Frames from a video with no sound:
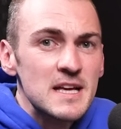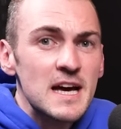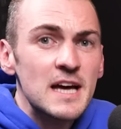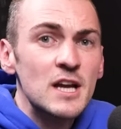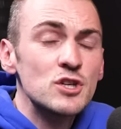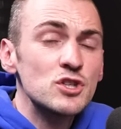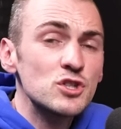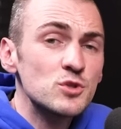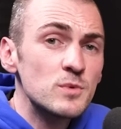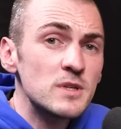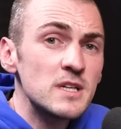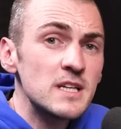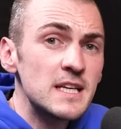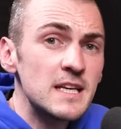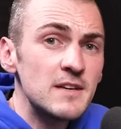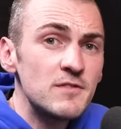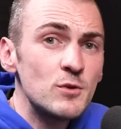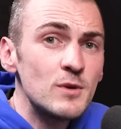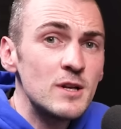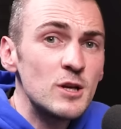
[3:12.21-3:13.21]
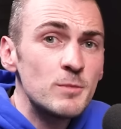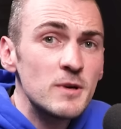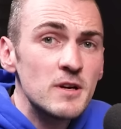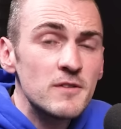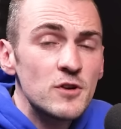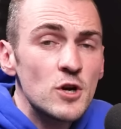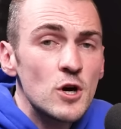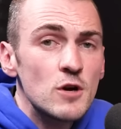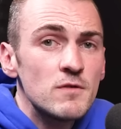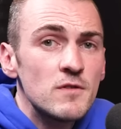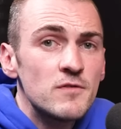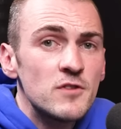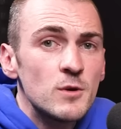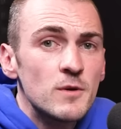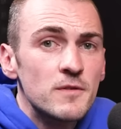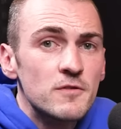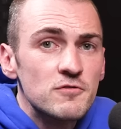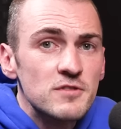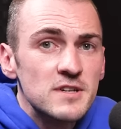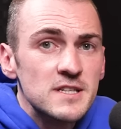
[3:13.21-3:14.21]
And I just want to give you a little bit of an overview
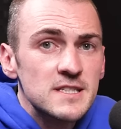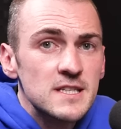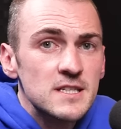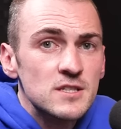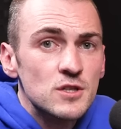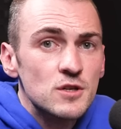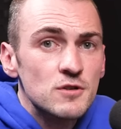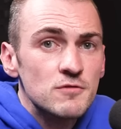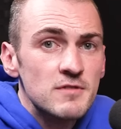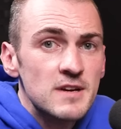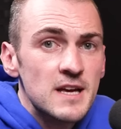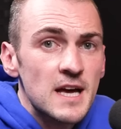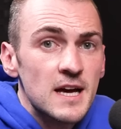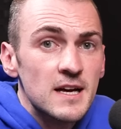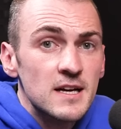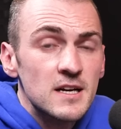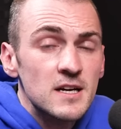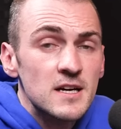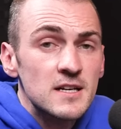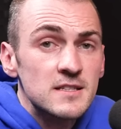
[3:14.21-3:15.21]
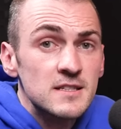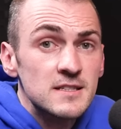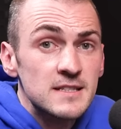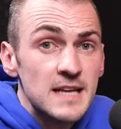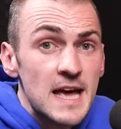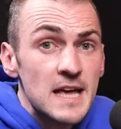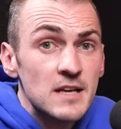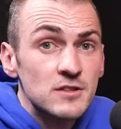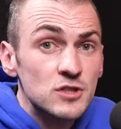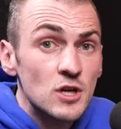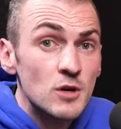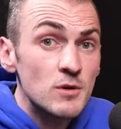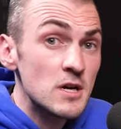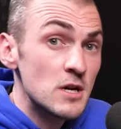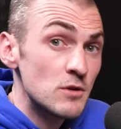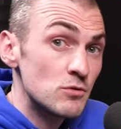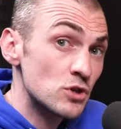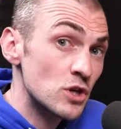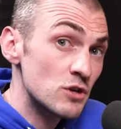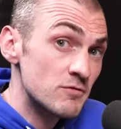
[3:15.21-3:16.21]
of Chris's career to date. So
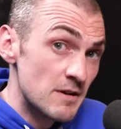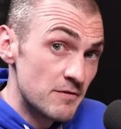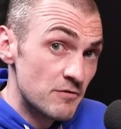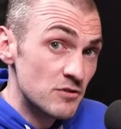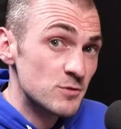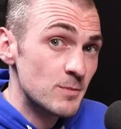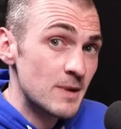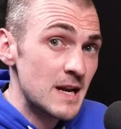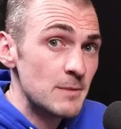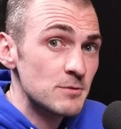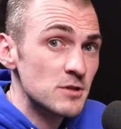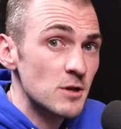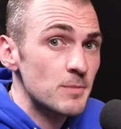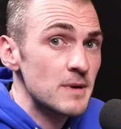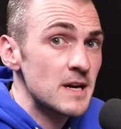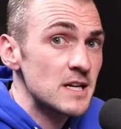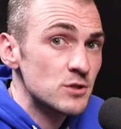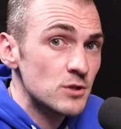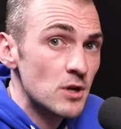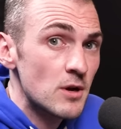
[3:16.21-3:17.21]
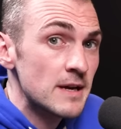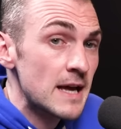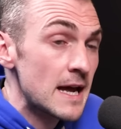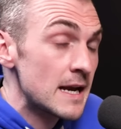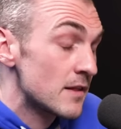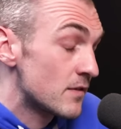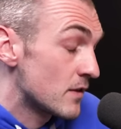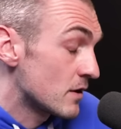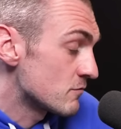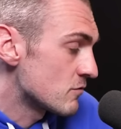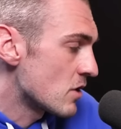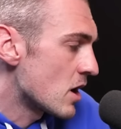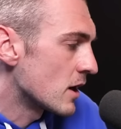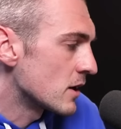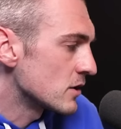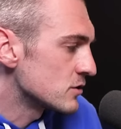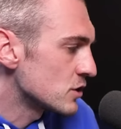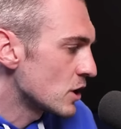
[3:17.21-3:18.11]
just going to reference my laptop here so I don't get anything wrong.